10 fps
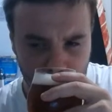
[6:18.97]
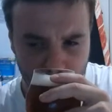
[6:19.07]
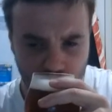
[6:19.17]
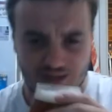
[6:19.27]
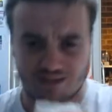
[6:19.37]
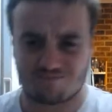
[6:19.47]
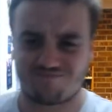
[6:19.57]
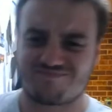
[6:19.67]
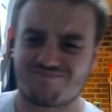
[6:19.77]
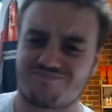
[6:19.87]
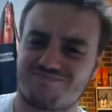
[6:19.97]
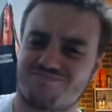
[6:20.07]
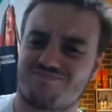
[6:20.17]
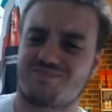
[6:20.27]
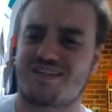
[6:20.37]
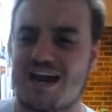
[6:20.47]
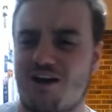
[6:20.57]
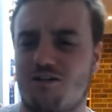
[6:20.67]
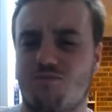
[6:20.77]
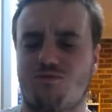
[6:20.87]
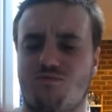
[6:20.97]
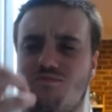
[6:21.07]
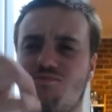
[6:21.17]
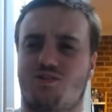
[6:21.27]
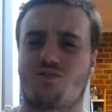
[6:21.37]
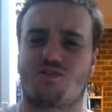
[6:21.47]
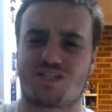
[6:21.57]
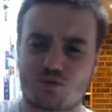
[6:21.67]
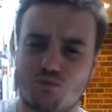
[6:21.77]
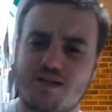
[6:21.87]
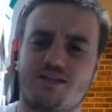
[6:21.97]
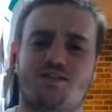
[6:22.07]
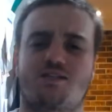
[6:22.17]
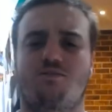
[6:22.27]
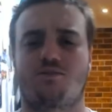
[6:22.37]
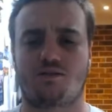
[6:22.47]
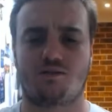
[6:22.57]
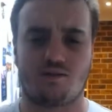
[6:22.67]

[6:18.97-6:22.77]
Got that caramel sort of sweetness to it.